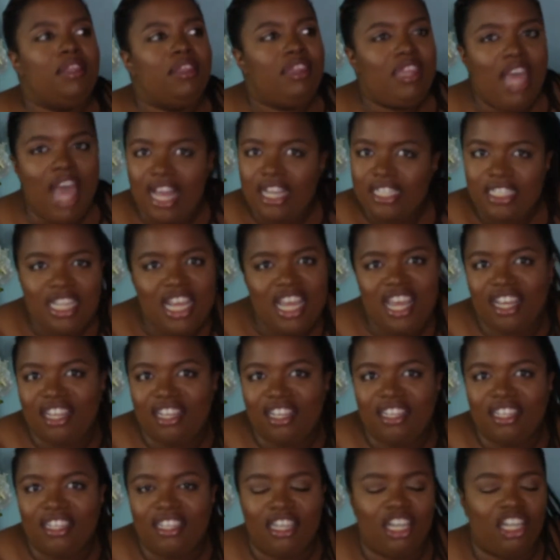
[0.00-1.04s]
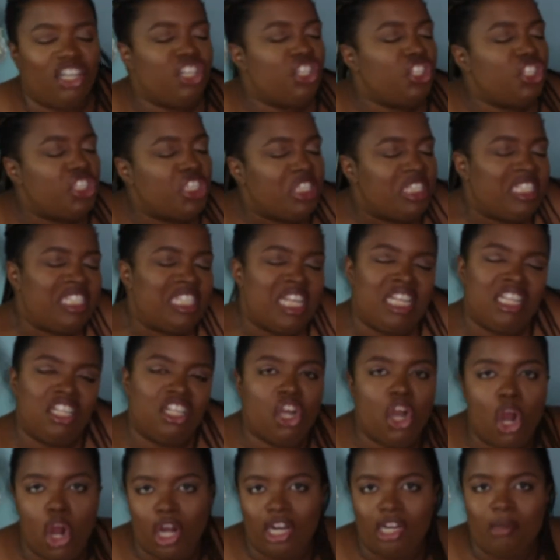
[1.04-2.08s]
That's it. Just send the
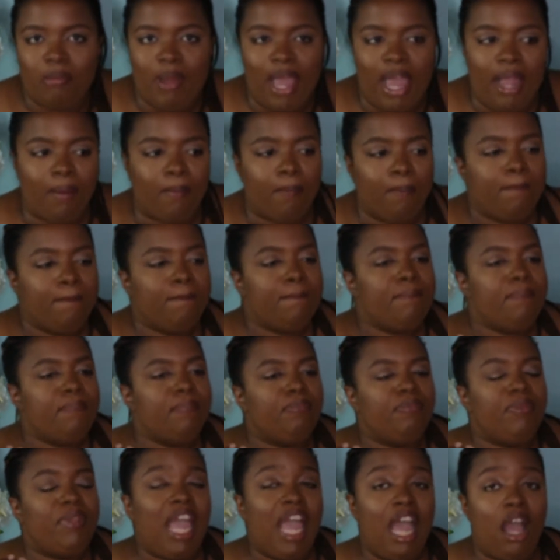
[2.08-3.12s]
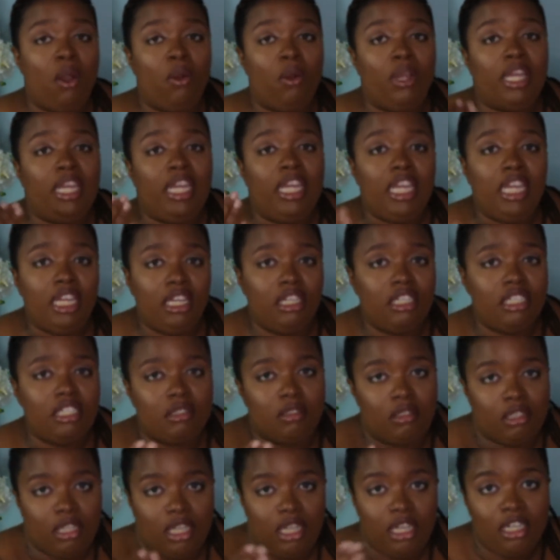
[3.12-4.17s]
card back. Now,
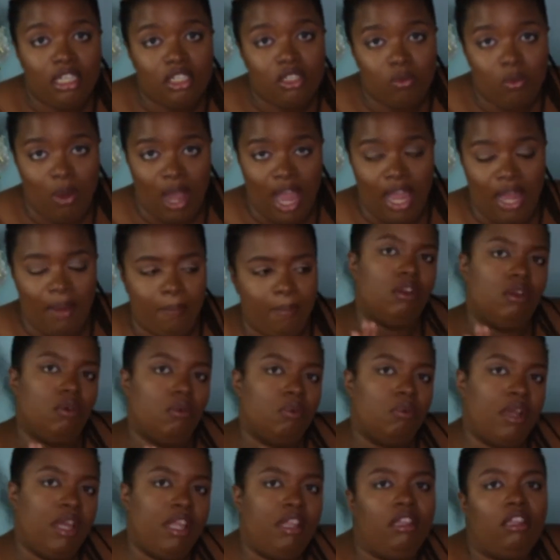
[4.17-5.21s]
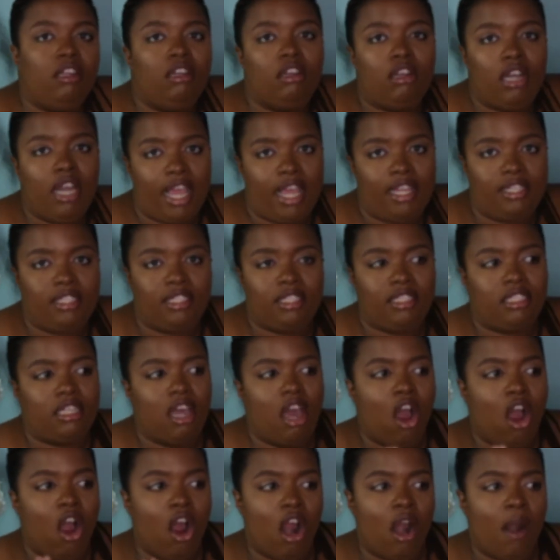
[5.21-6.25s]
here's why. When the guests
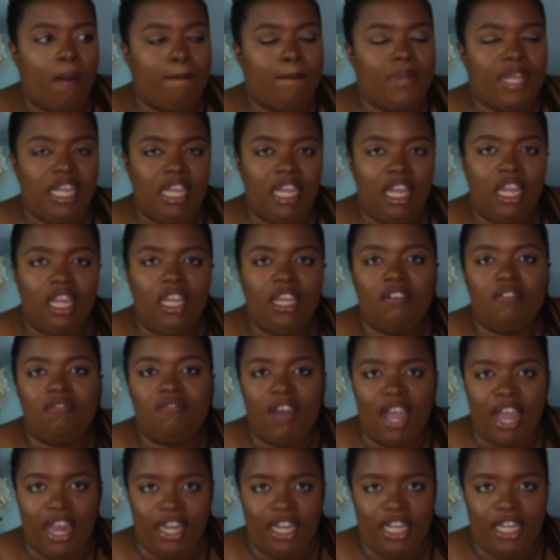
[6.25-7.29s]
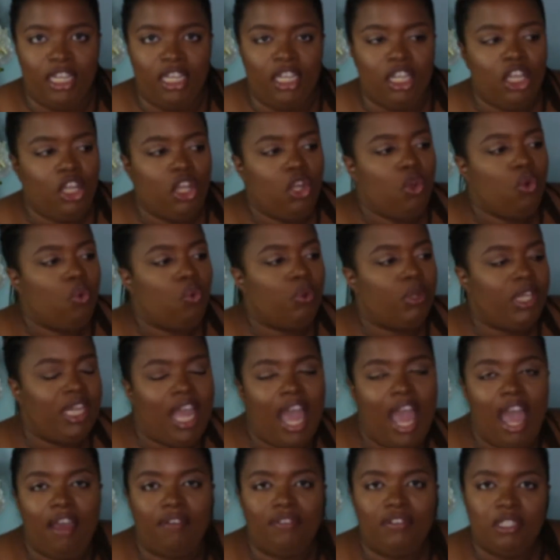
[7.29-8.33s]
are being invited, we
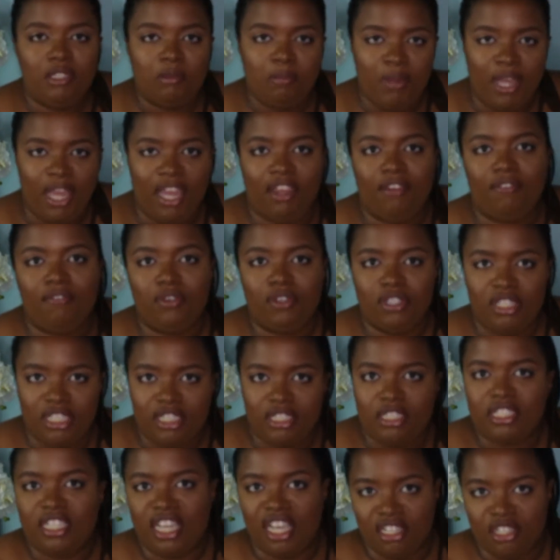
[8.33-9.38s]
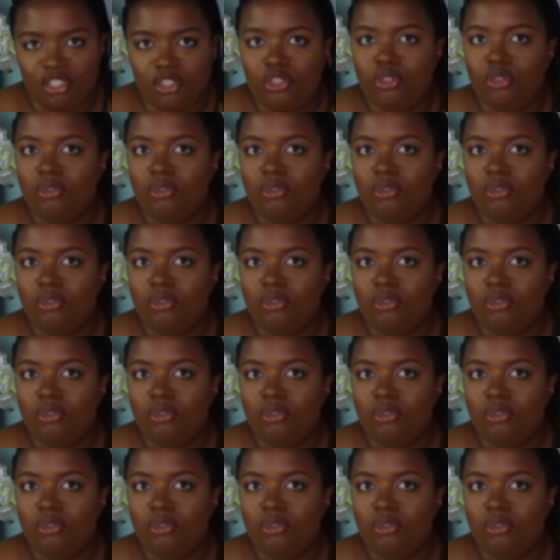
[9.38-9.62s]
have to pay for these guests